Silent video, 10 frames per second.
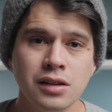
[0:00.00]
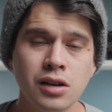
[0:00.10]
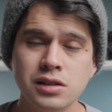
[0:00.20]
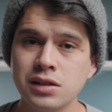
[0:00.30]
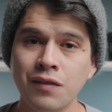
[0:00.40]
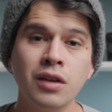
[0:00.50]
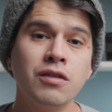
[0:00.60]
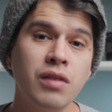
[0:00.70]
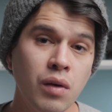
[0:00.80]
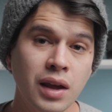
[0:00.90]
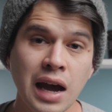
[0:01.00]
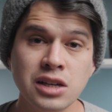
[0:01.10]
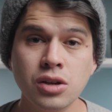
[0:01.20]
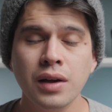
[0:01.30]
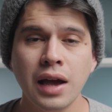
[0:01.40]
Just something very
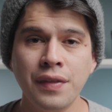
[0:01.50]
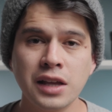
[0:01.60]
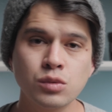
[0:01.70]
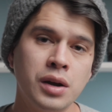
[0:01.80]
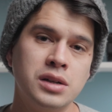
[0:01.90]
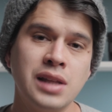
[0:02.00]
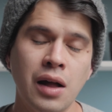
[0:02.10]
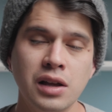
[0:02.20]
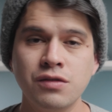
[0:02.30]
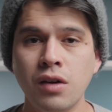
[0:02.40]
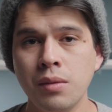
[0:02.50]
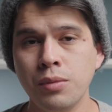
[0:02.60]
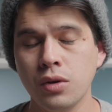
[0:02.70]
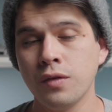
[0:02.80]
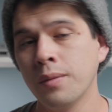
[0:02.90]
casual, and that's why her style is very
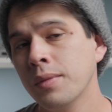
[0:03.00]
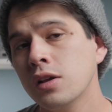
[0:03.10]
beautiful.